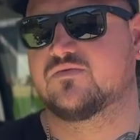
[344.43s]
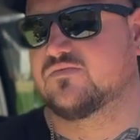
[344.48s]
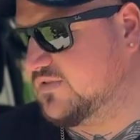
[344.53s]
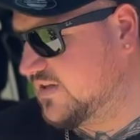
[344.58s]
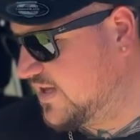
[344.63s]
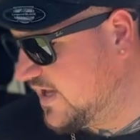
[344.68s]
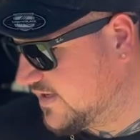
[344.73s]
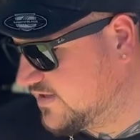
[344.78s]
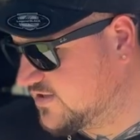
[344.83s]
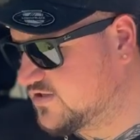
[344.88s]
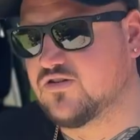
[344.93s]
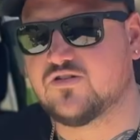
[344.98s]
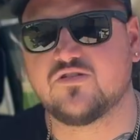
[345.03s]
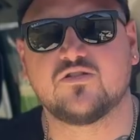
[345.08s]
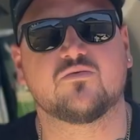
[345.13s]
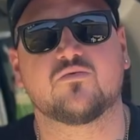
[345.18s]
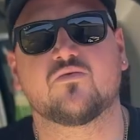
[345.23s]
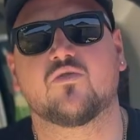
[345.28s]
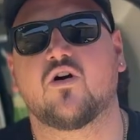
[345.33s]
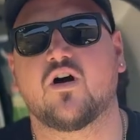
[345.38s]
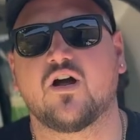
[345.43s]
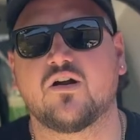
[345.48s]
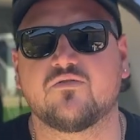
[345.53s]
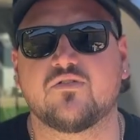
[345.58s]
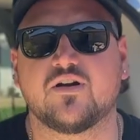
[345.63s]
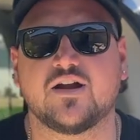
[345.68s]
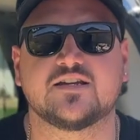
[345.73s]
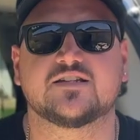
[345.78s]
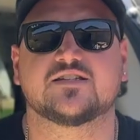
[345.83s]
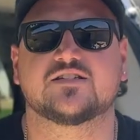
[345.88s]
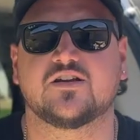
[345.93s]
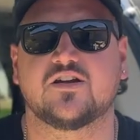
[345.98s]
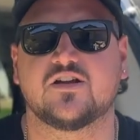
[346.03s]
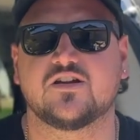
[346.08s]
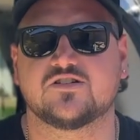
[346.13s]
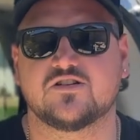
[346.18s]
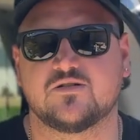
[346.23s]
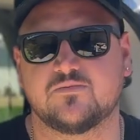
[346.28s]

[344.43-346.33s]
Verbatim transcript: Yeah, do the right research.